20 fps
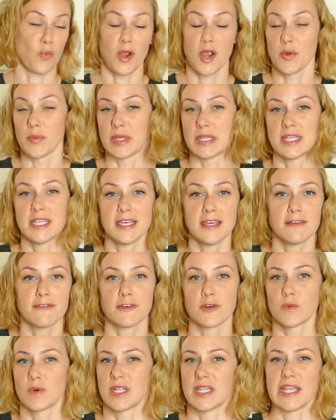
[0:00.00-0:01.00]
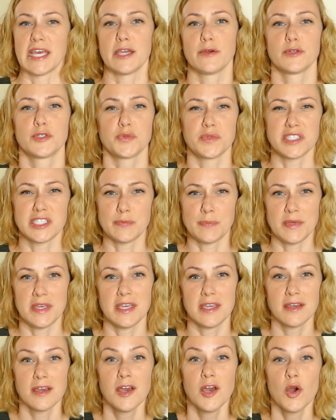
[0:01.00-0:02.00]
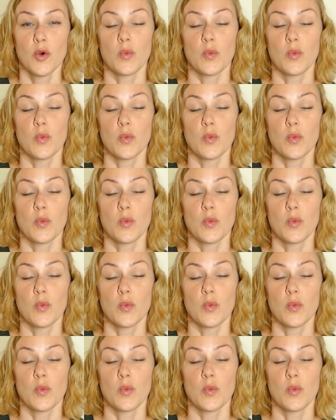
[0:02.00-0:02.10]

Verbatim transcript: where we live or what language we speak,